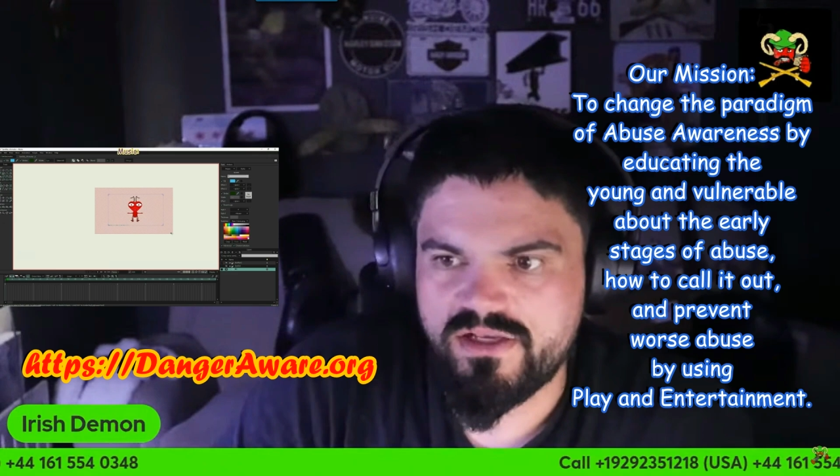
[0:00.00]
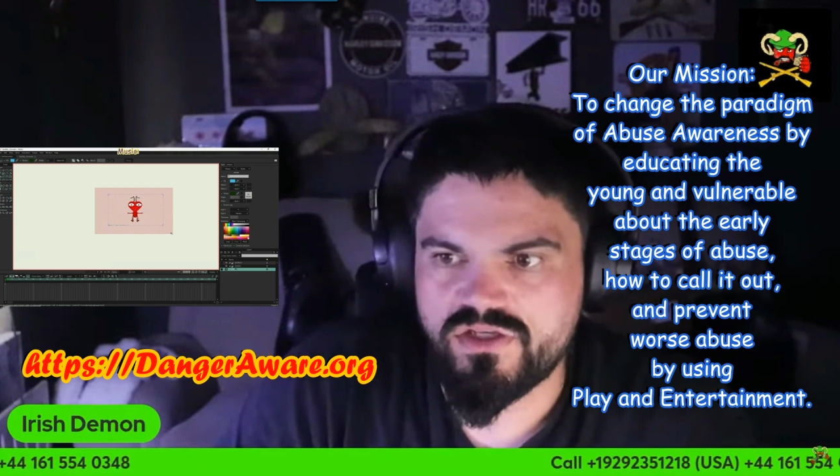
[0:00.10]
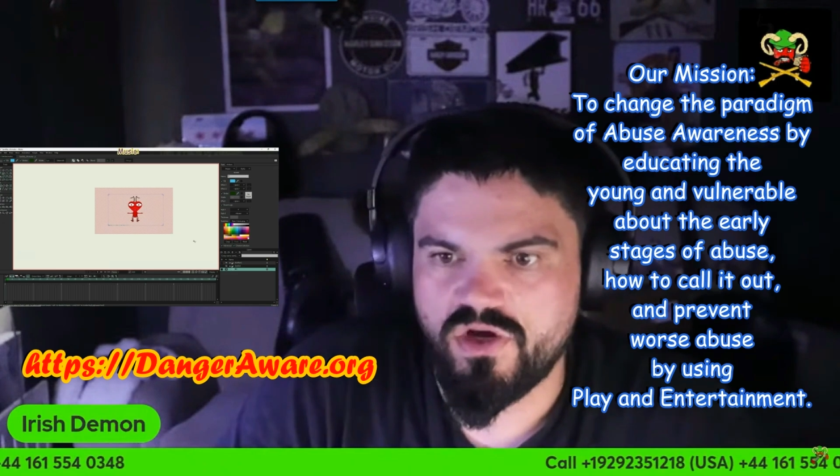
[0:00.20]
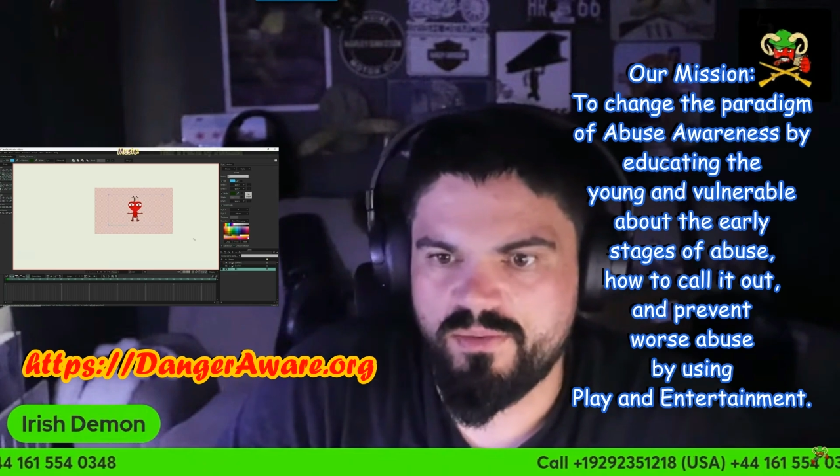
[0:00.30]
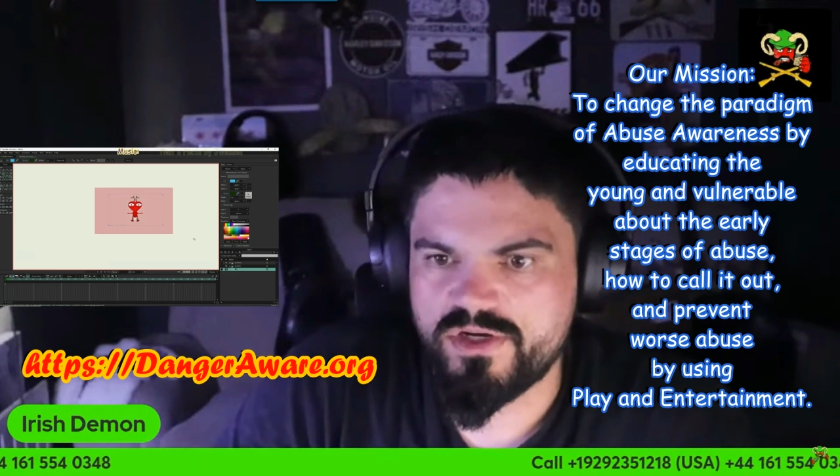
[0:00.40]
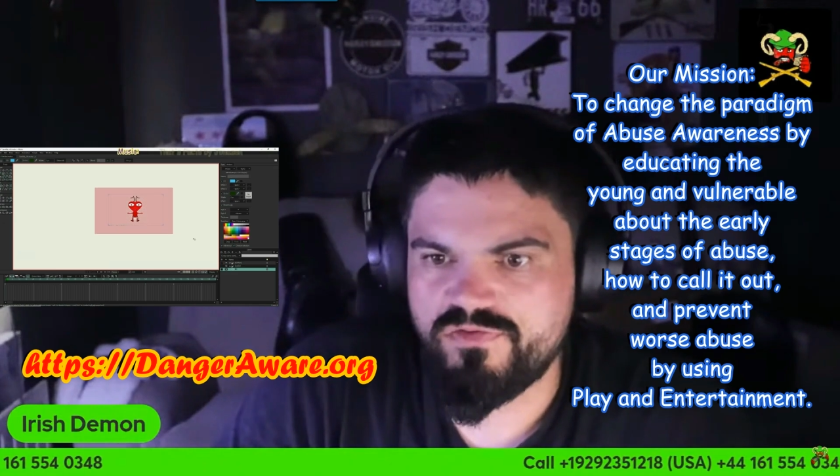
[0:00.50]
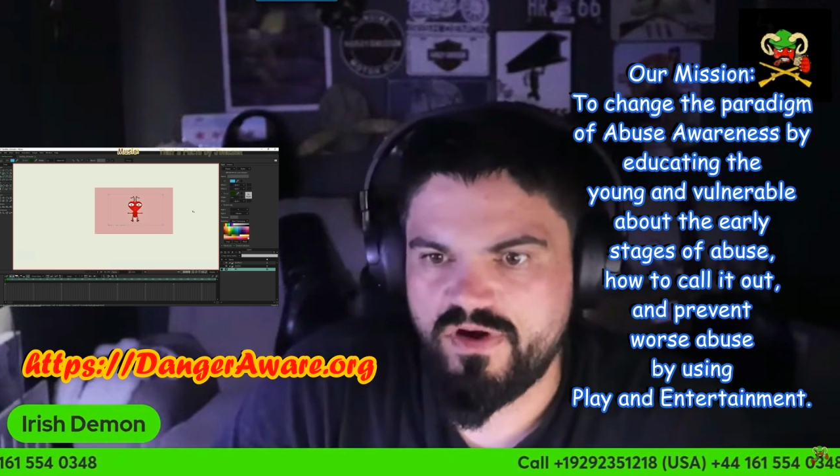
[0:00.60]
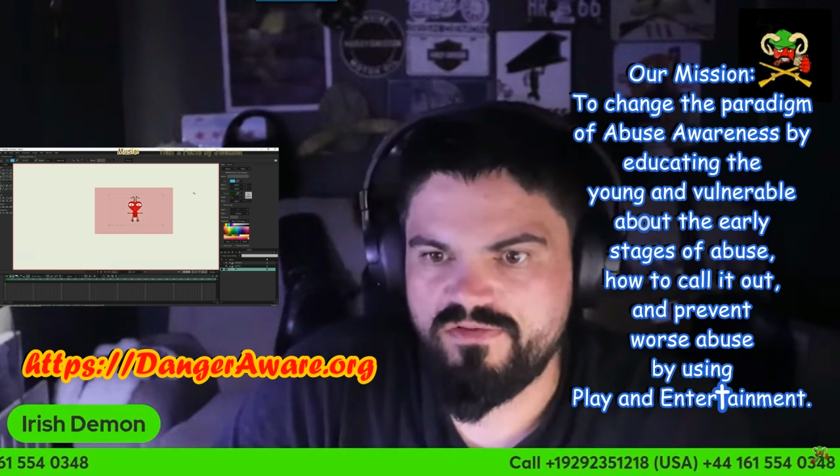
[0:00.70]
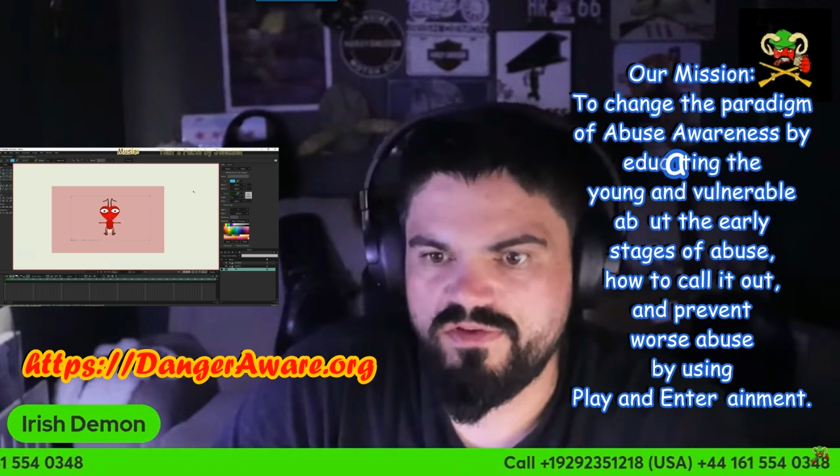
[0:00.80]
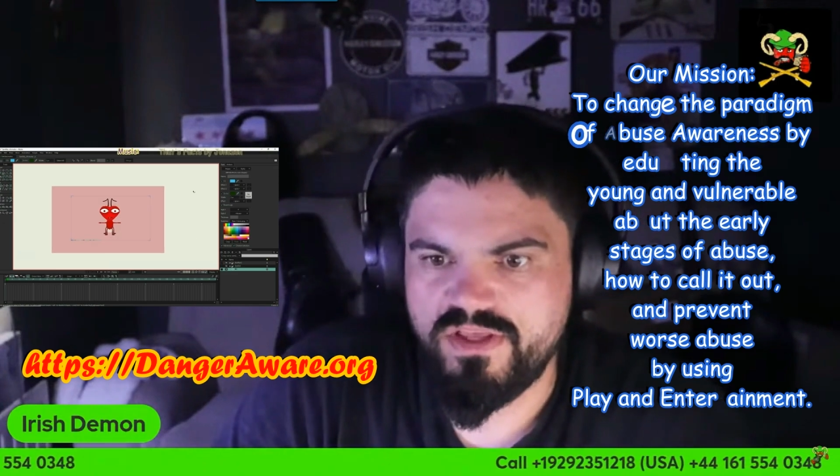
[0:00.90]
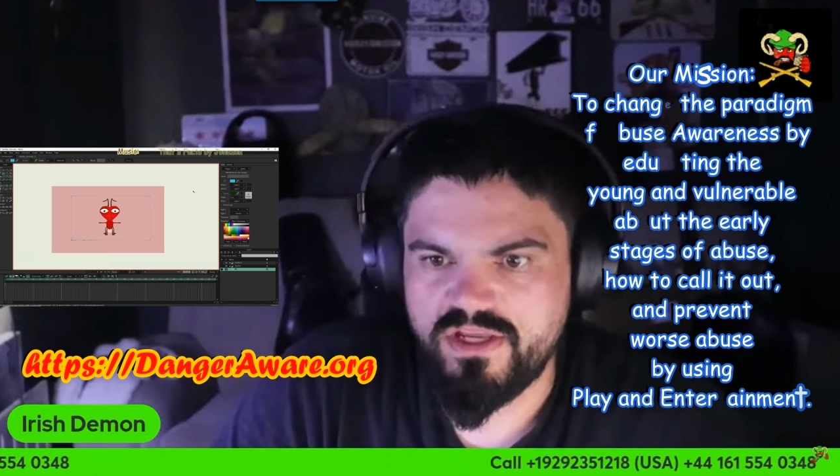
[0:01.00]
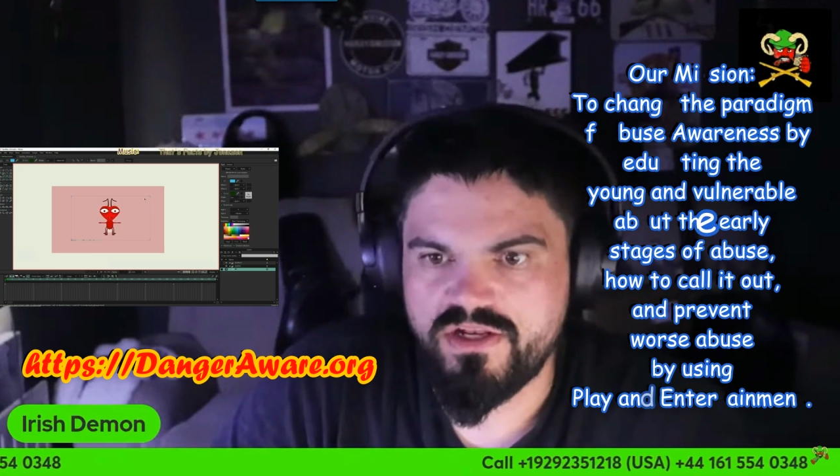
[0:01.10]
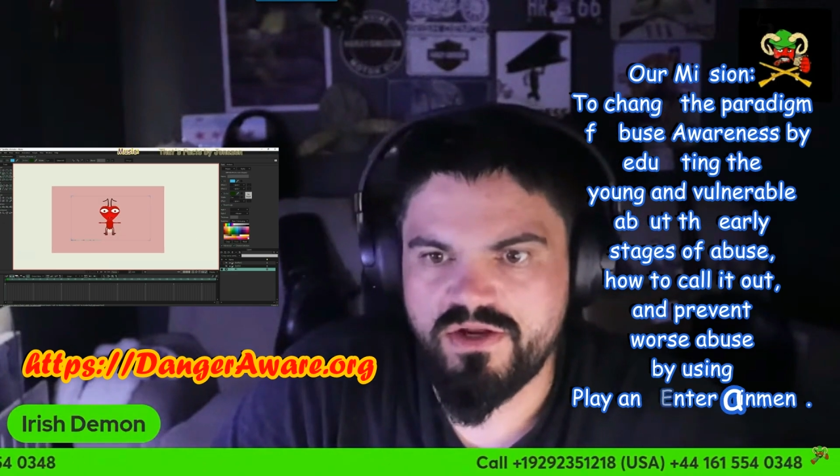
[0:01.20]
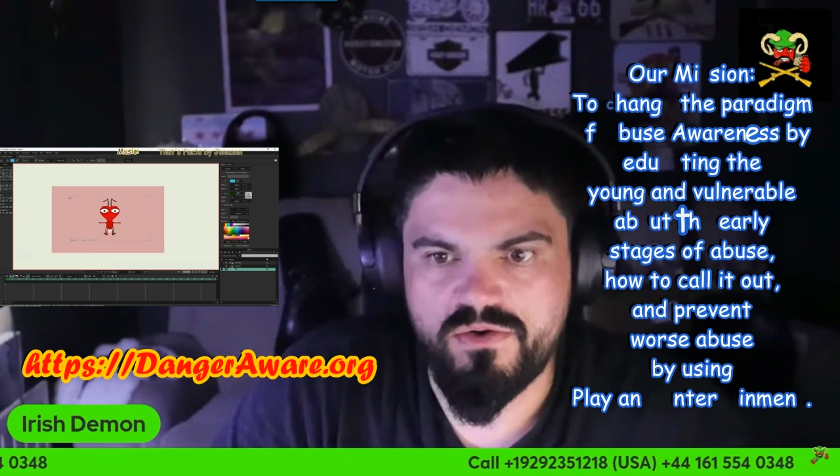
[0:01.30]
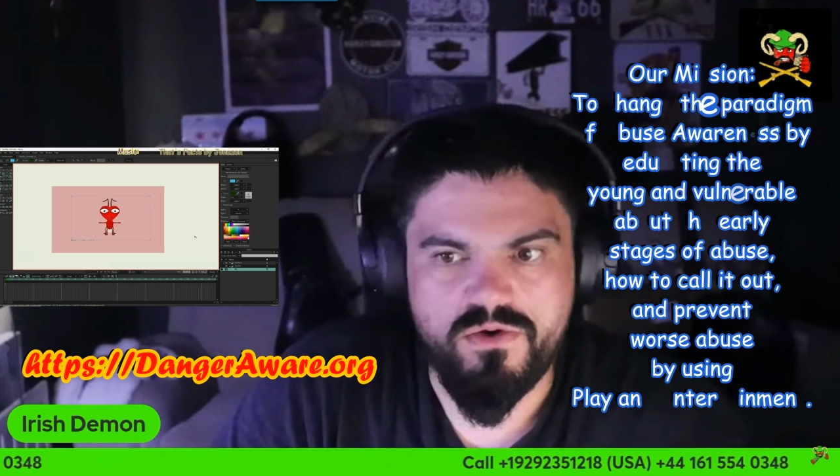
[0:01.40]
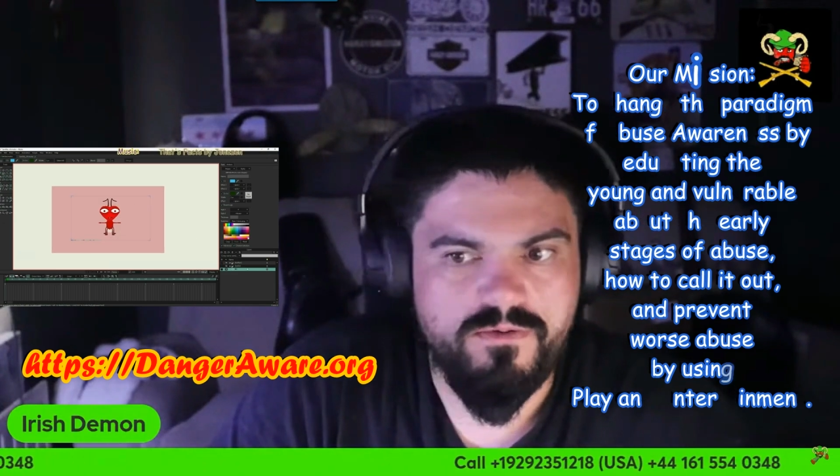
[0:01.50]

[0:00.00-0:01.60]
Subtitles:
so much for everything you do.